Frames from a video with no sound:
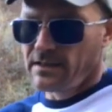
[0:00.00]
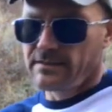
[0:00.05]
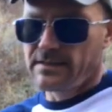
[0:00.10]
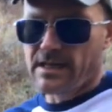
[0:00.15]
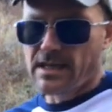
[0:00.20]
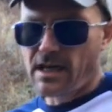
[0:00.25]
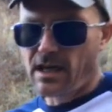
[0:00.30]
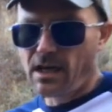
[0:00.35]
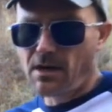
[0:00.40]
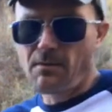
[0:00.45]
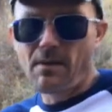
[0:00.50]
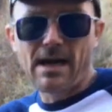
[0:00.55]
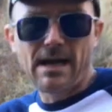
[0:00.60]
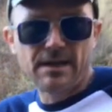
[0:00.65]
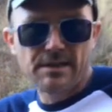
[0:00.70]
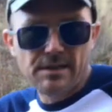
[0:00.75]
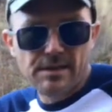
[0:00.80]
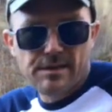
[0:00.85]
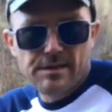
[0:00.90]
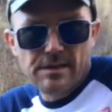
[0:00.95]
Tenkara
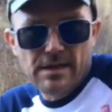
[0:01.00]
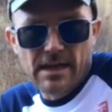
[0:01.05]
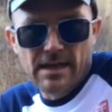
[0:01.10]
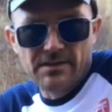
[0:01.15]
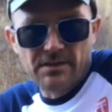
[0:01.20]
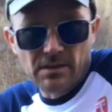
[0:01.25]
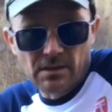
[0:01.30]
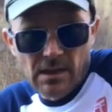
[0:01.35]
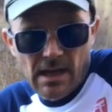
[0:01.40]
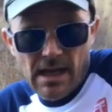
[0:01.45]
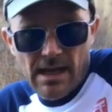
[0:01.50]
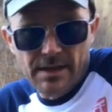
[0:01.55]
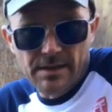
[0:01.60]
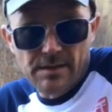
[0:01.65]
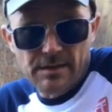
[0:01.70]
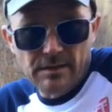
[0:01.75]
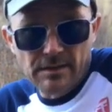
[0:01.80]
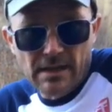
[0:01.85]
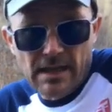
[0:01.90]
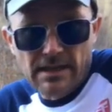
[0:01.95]
rods and their
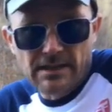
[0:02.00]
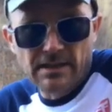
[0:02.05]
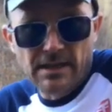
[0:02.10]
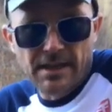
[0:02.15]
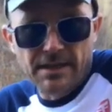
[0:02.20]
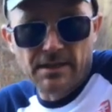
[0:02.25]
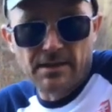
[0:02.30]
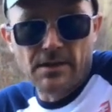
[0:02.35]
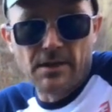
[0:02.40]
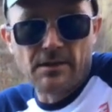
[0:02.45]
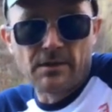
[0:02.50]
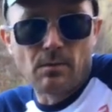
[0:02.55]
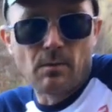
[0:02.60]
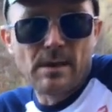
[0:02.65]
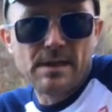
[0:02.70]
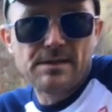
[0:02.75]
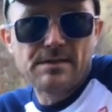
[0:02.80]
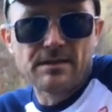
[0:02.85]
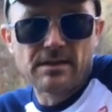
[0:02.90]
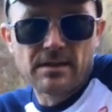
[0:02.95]
lines are a lot lighter than their
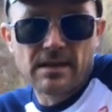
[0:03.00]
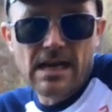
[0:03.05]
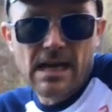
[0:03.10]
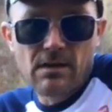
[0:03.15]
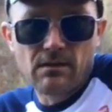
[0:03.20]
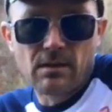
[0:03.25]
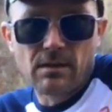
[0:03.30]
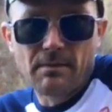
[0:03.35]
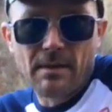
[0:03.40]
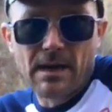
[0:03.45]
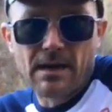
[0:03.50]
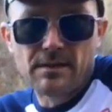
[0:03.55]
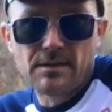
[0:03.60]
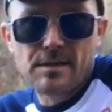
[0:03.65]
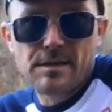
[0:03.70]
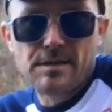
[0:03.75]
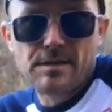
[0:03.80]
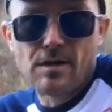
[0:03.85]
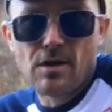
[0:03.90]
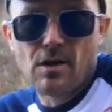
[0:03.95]
Western
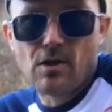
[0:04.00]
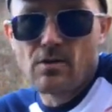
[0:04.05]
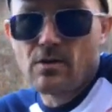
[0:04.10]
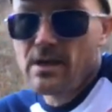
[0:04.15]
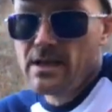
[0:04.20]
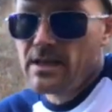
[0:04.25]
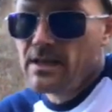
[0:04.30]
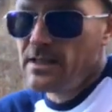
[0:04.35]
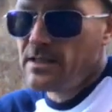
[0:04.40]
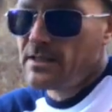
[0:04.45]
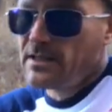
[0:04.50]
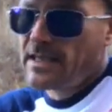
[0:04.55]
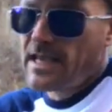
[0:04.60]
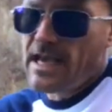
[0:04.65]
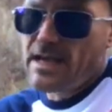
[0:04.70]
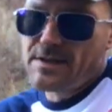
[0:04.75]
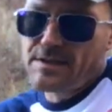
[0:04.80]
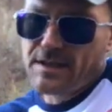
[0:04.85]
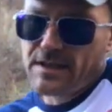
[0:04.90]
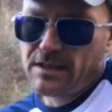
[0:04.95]
counterparts, so
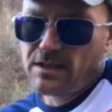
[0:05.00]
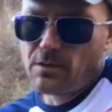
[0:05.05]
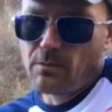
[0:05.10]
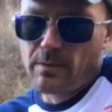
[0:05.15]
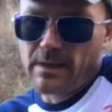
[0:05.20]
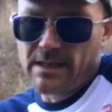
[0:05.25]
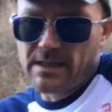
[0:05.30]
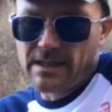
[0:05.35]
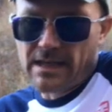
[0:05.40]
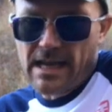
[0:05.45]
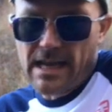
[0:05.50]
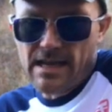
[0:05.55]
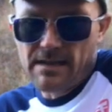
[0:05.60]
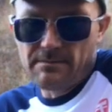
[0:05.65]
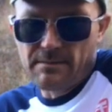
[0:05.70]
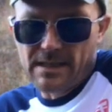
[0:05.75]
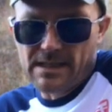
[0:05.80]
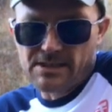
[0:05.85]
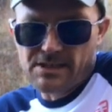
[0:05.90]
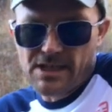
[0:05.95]
casting in the wind
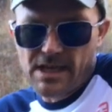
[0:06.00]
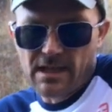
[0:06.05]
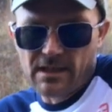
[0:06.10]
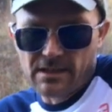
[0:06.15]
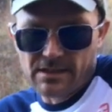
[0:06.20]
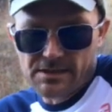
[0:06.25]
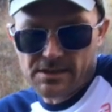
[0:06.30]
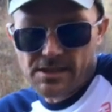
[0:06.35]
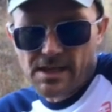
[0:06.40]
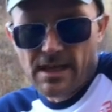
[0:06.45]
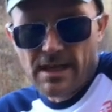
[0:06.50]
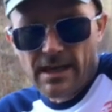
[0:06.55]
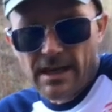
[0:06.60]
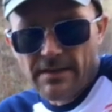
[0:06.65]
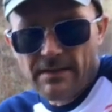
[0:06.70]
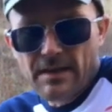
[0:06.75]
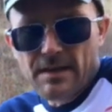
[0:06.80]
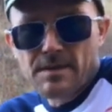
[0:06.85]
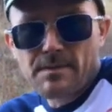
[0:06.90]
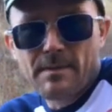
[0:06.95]
can be a challenge.
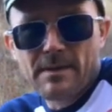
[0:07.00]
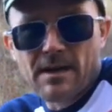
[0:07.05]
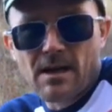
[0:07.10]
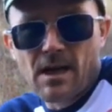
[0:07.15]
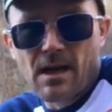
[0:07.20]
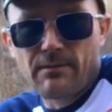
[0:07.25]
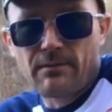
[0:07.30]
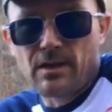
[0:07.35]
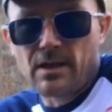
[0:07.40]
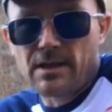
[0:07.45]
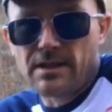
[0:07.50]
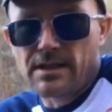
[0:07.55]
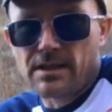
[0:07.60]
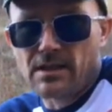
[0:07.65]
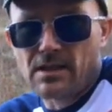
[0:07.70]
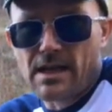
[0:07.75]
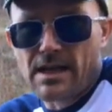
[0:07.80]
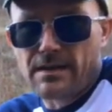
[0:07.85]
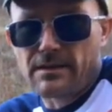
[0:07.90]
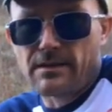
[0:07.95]
And that's been covered in
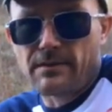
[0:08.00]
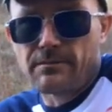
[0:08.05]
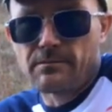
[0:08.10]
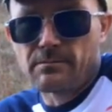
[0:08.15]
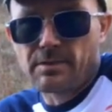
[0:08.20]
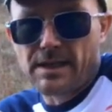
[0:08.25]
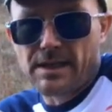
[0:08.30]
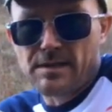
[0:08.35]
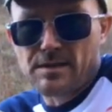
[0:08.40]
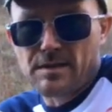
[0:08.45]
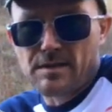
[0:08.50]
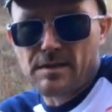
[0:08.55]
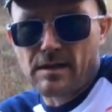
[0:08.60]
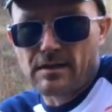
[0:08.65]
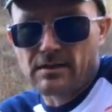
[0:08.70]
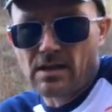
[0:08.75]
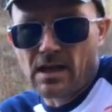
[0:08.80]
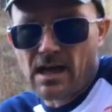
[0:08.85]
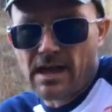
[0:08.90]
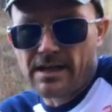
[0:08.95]
a lot of different places
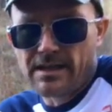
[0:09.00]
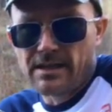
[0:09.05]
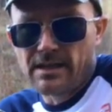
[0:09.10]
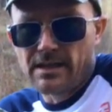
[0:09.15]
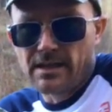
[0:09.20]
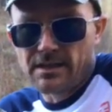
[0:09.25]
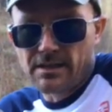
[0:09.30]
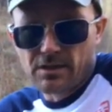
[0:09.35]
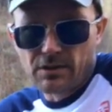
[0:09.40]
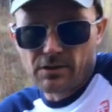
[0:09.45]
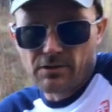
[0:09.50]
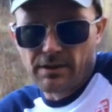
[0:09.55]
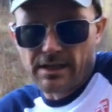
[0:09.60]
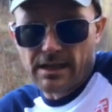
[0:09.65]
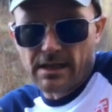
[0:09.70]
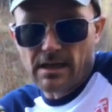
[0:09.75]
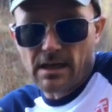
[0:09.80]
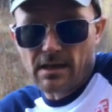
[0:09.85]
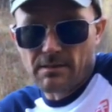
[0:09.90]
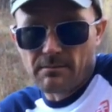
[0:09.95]
online,
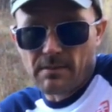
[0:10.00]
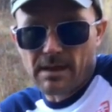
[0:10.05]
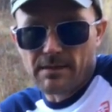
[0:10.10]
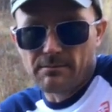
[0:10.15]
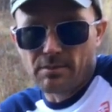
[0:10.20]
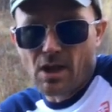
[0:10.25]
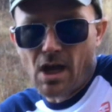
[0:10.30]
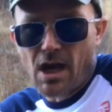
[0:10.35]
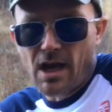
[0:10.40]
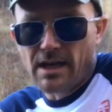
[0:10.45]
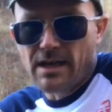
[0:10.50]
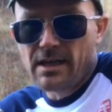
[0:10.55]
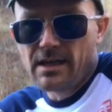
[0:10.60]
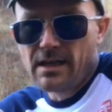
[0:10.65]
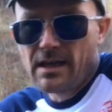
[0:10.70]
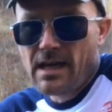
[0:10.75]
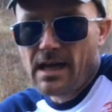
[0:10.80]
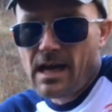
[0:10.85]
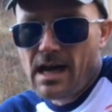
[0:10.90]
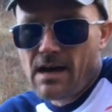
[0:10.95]
including on my blog.
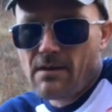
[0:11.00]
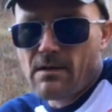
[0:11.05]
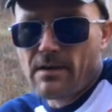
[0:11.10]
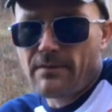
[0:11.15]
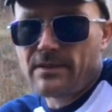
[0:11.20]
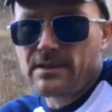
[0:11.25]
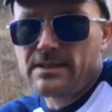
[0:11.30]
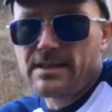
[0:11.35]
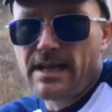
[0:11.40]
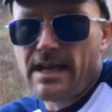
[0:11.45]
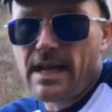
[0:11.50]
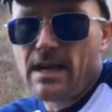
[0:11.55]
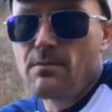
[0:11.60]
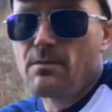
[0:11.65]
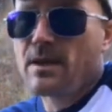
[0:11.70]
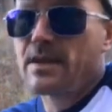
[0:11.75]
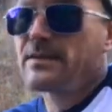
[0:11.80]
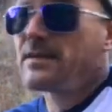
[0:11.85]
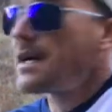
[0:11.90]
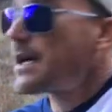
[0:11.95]
However, today I
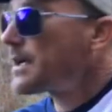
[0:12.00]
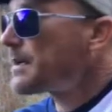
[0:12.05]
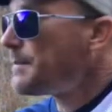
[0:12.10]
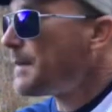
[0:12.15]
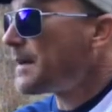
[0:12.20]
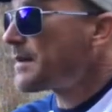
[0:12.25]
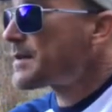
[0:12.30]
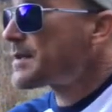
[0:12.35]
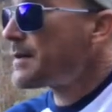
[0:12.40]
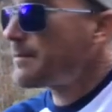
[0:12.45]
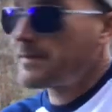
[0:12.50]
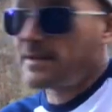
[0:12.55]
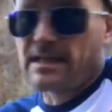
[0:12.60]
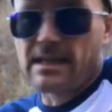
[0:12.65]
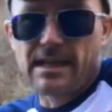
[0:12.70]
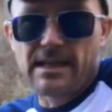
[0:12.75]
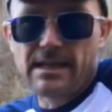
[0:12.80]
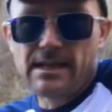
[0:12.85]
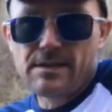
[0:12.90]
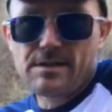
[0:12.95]
want to talk about
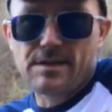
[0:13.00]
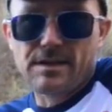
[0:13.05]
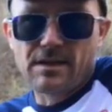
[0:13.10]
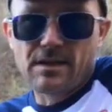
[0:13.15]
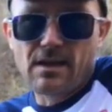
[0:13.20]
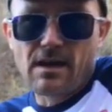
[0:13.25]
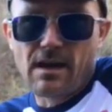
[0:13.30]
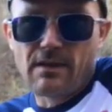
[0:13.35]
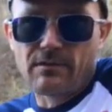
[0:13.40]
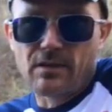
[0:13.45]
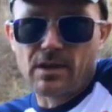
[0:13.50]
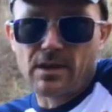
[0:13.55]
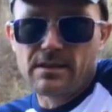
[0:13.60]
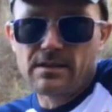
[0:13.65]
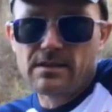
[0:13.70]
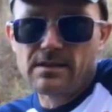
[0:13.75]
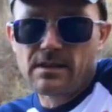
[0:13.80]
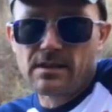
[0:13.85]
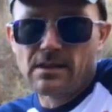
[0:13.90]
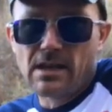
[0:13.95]
something that isn't covered
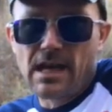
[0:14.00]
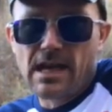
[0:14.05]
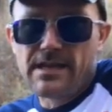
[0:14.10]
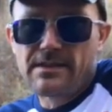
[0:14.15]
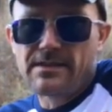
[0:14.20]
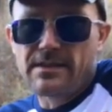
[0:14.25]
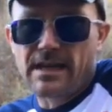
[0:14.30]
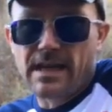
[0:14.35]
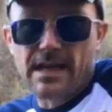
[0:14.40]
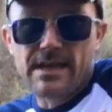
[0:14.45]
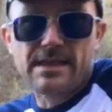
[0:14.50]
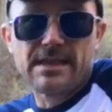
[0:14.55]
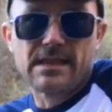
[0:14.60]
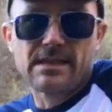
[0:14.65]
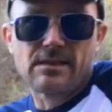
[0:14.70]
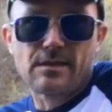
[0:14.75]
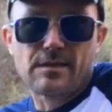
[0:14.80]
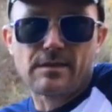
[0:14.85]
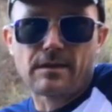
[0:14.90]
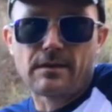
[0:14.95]
a lot that I
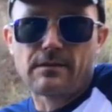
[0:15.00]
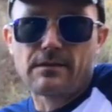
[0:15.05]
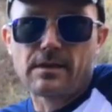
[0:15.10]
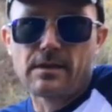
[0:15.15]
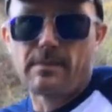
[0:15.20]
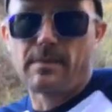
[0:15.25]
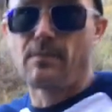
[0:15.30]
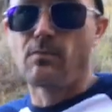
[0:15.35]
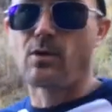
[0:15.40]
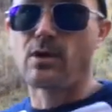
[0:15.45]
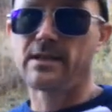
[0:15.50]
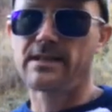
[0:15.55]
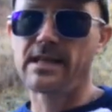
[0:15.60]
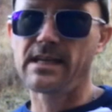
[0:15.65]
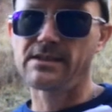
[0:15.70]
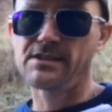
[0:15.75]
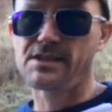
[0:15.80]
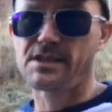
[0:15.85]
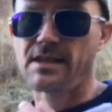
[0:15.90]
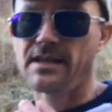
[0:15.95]
think deserves a little bit more
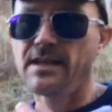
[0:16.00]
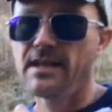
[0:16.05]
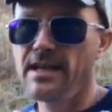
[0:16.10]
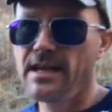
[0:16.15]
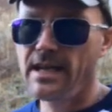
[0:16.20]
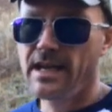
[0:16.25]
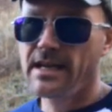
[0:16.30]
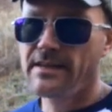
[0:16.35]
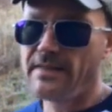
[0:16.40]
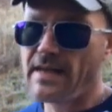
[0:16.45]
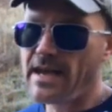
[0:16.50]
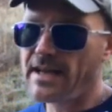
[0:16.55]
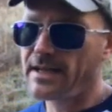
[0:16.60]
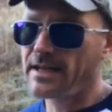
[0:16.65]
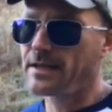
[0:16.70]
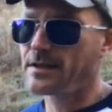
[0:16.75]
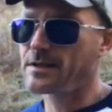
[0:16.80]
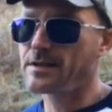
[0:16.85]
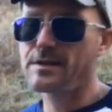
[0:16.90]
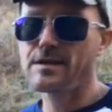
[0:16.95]
attention, and that
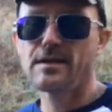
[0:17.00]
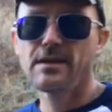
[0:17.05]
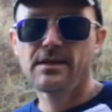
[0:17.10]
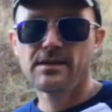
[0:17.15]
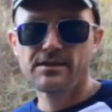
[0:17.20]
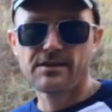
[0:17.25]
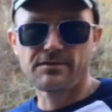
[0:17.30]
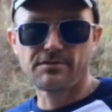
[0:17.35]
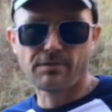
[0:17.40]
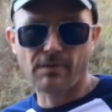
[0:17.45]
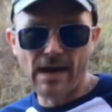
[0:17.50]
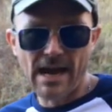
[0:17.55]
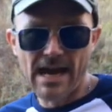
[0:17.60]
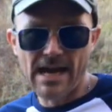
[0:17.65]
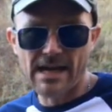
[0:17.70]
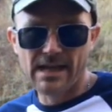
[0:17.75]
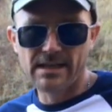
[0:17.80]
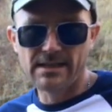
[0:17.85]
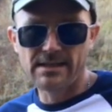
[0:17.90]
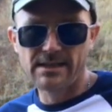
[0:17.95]
is the
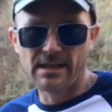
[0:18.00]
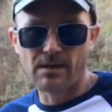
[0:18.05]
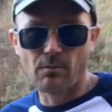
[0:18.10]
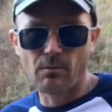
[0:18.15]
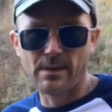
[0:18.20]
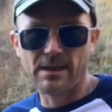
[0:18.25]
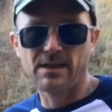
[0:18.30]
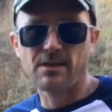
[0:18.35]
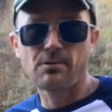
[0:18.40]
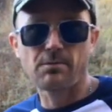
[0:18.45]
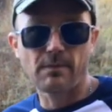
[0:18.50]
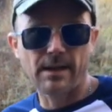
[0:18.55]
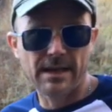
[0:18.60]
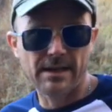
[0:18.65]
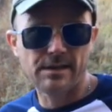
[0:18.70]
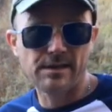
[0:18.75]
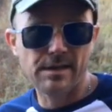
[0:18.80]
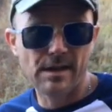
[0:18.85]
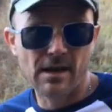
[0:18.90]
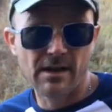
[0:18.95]
drag that wind
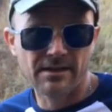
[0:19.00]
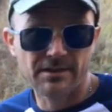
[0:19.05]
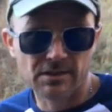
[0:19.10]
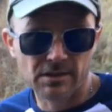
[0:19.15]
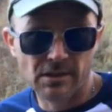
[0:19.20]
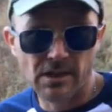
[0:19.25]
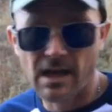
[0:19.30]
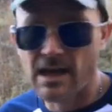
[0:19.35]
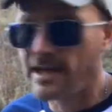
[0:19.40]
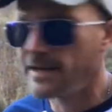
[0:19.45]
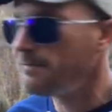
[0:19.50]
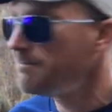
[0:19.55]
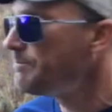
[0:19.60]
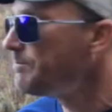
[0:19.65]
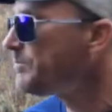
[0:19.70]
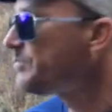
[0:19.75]
creates on your line.